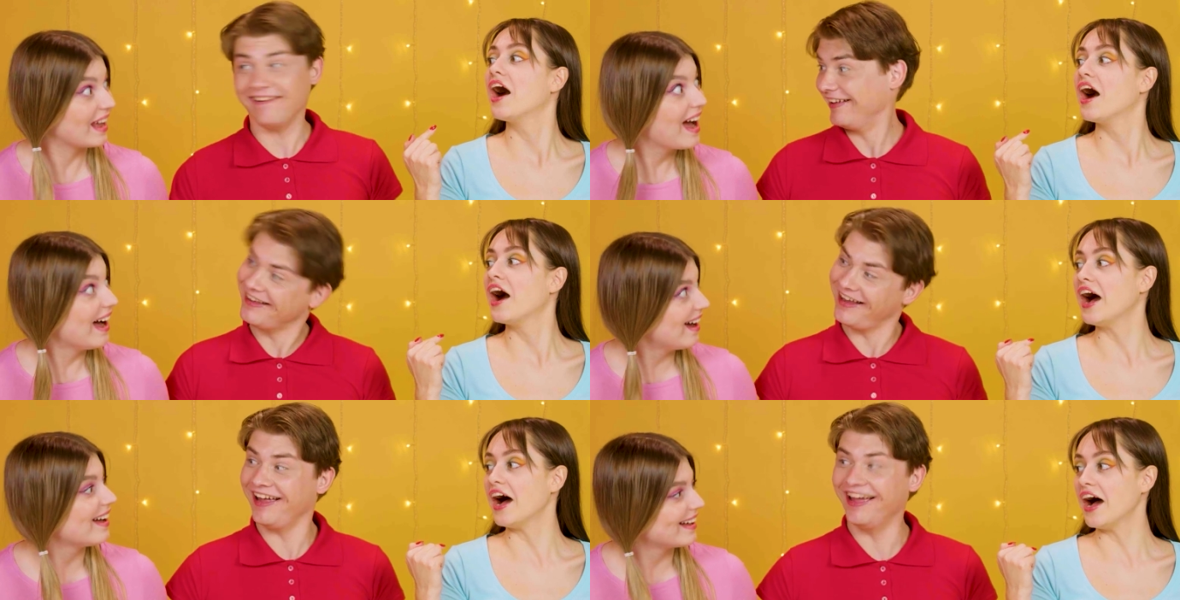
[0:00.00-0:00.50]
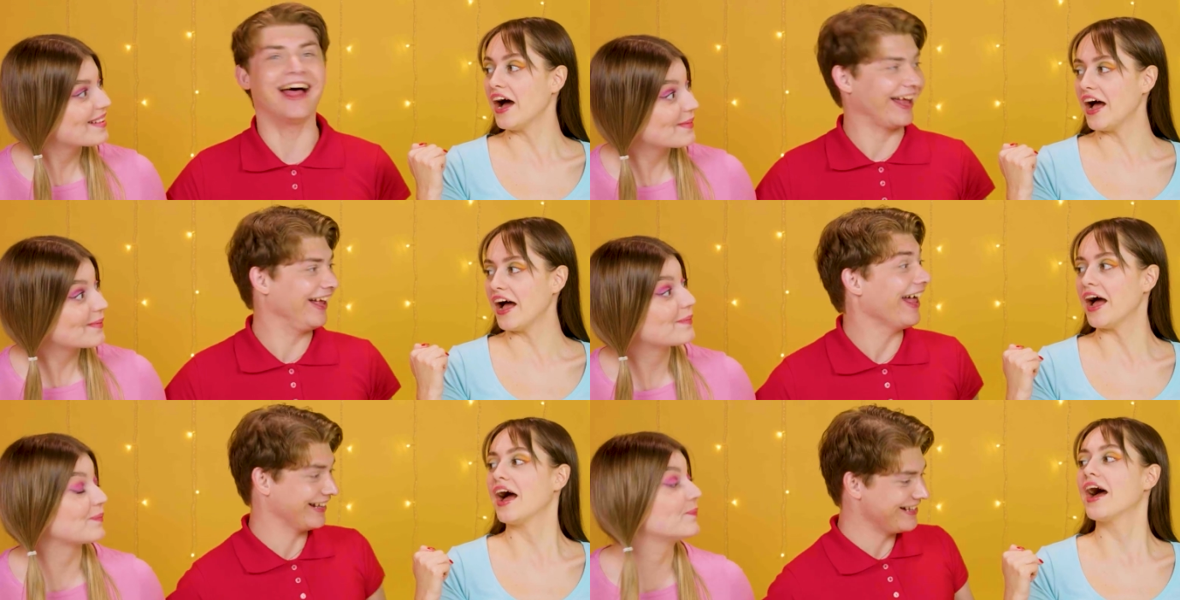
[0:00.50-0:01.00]
Speaker 1: But I'm ready
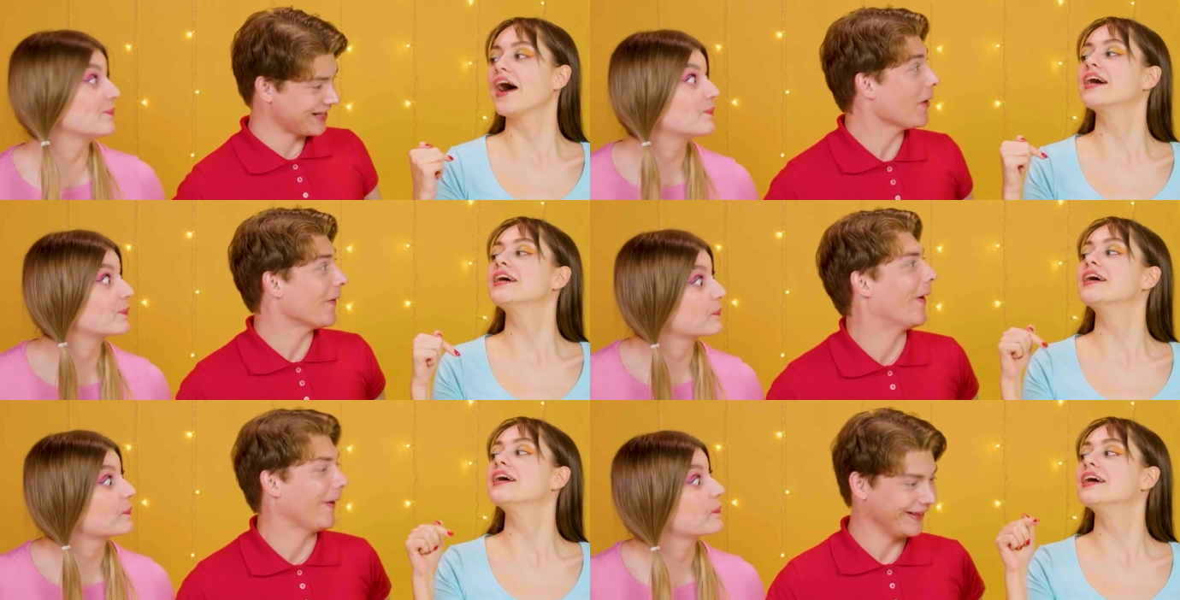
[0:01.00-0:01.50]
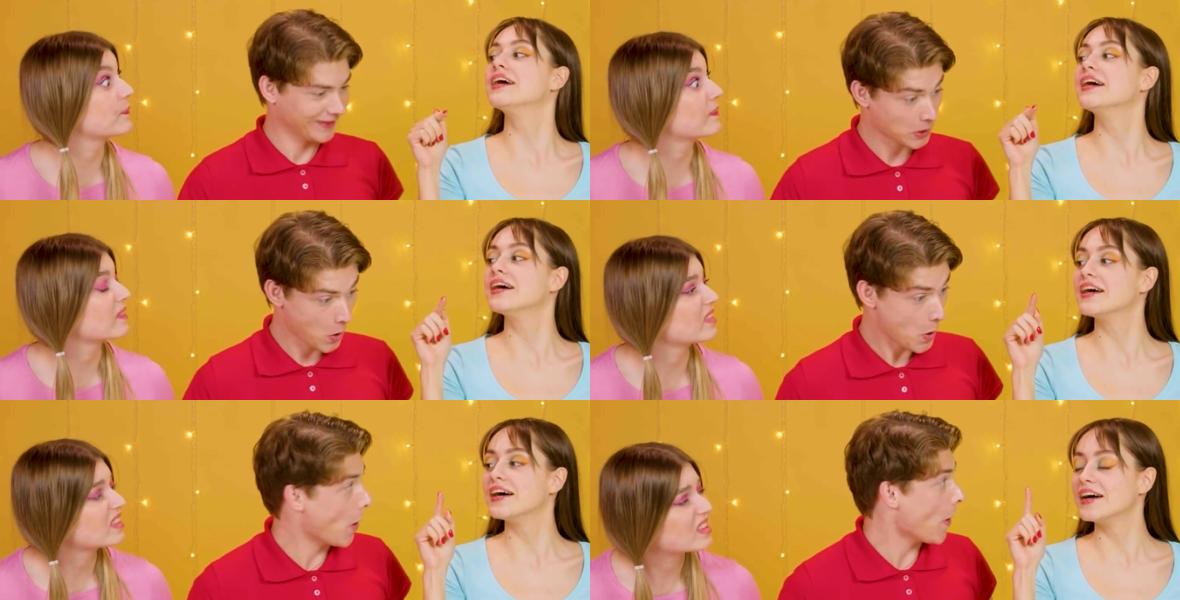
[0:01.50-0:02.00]
to take the hit and get
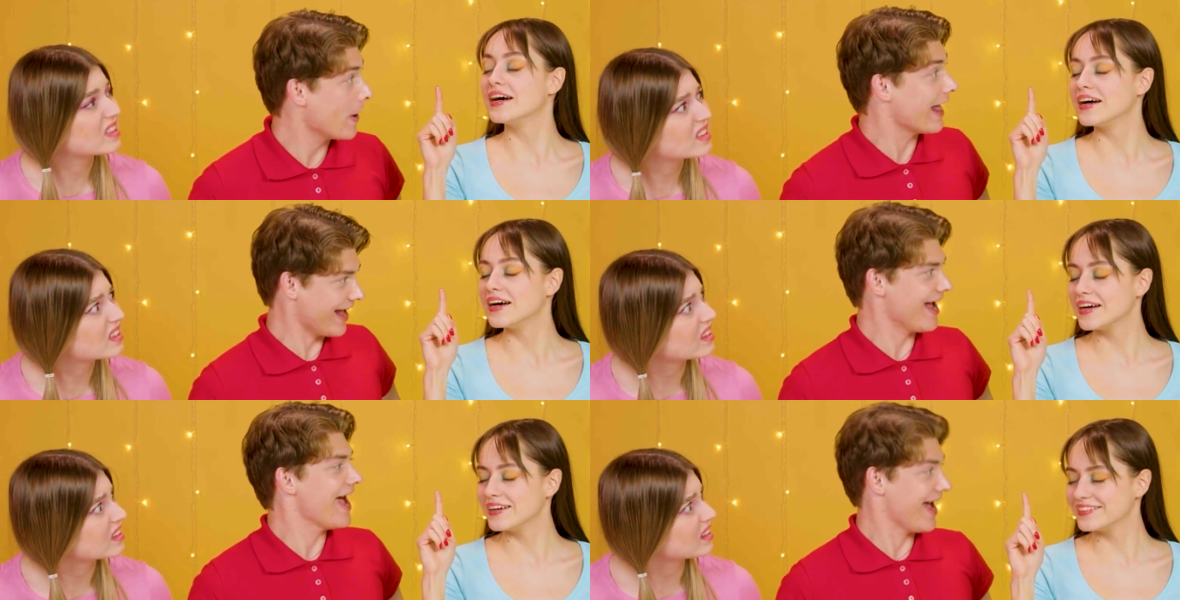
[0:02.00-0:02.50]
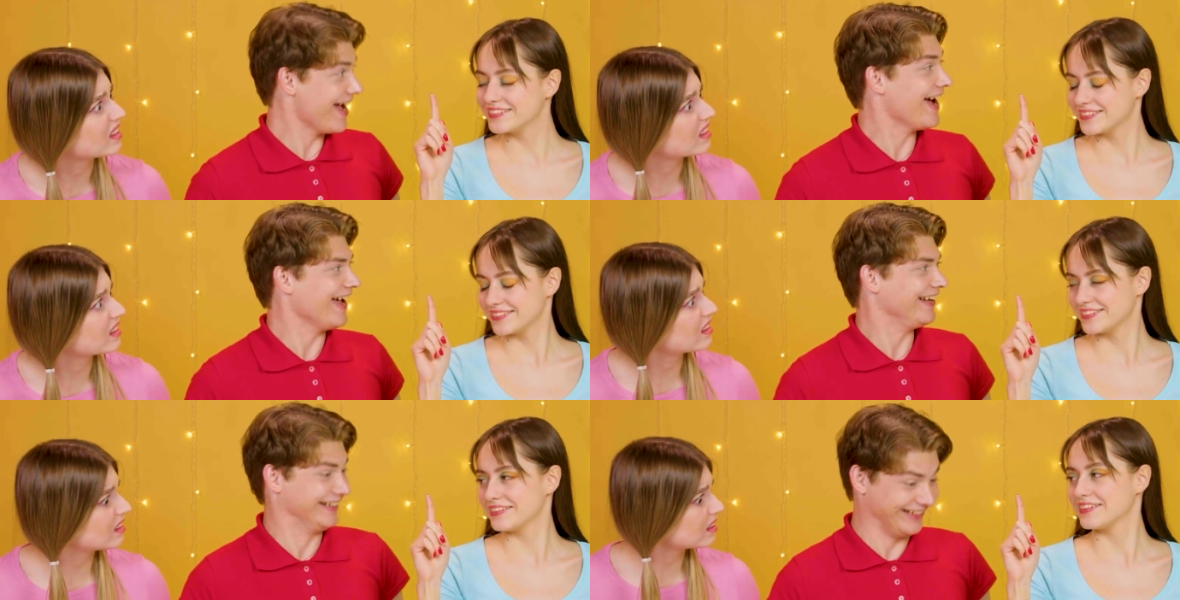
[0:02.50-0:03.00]
started.
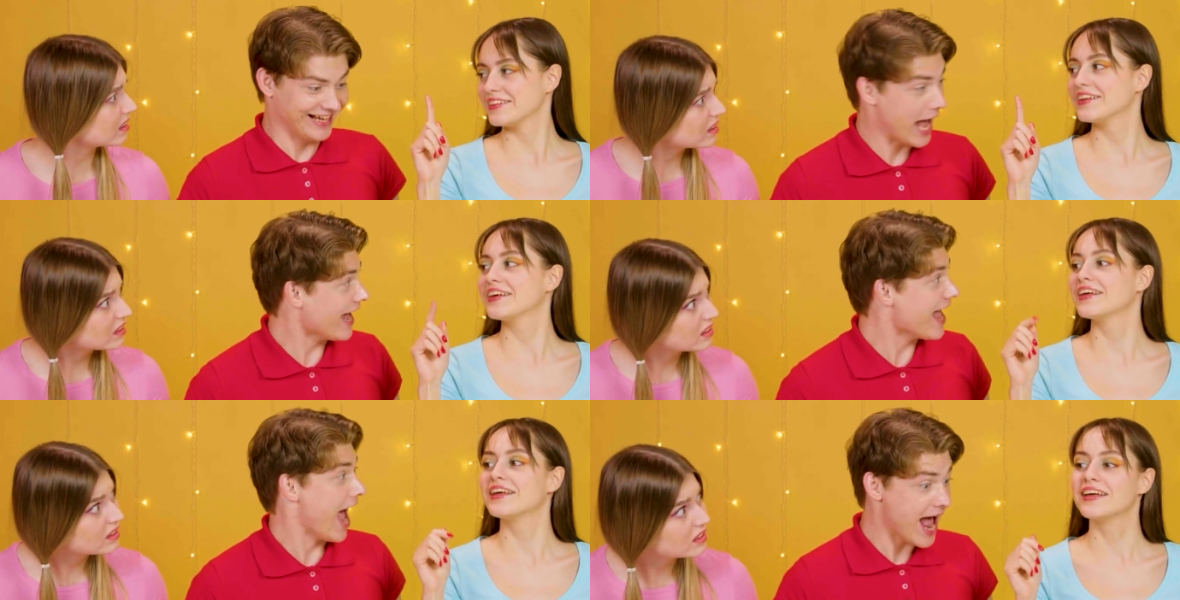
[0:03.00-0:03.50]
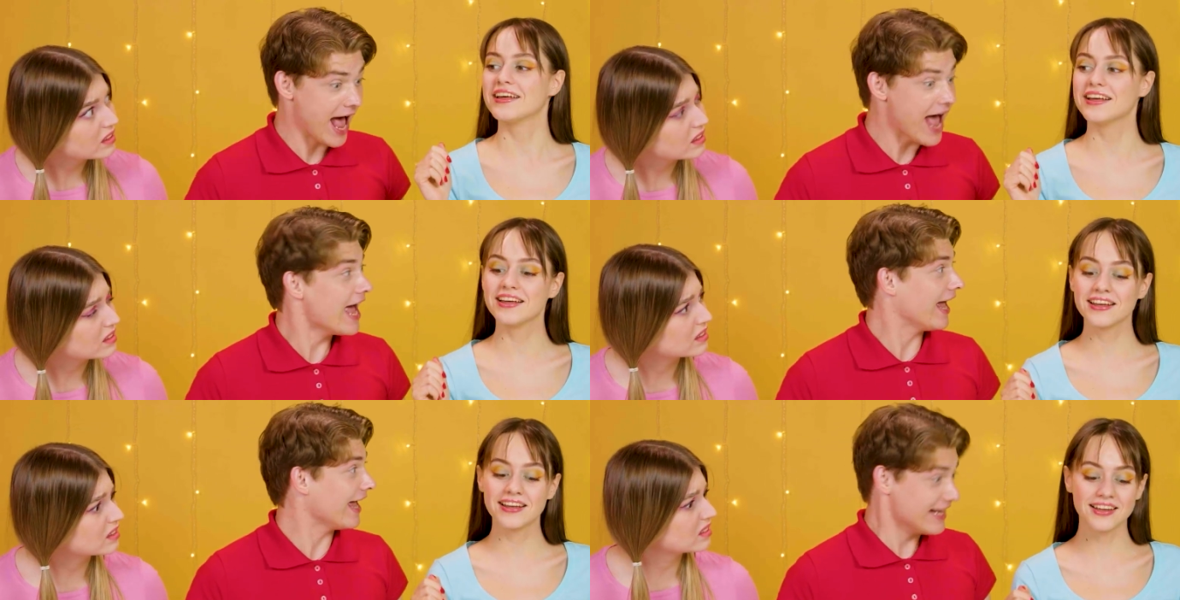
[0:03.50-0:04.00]
Come on! We
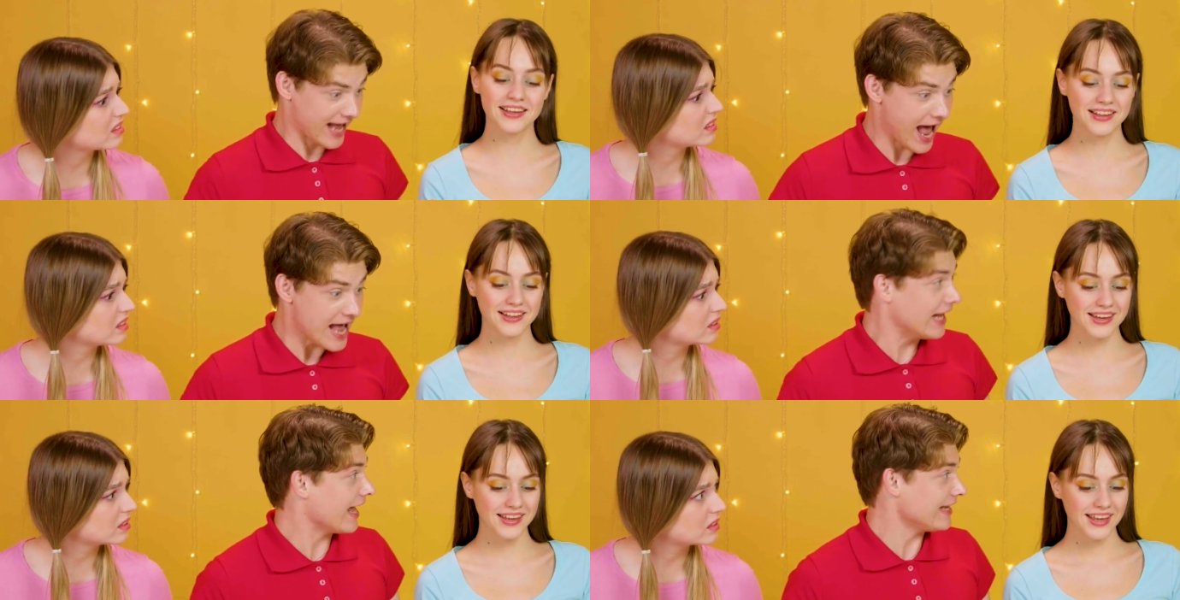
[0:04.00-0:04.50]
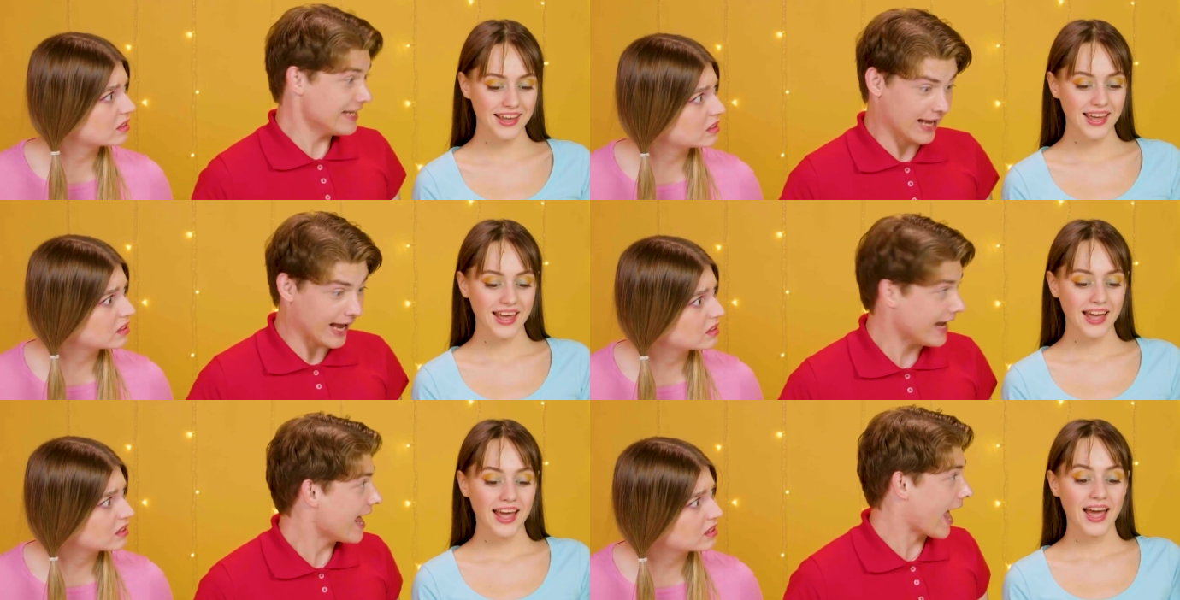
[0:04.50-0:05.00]
won't mind. Good luck, Chelsea.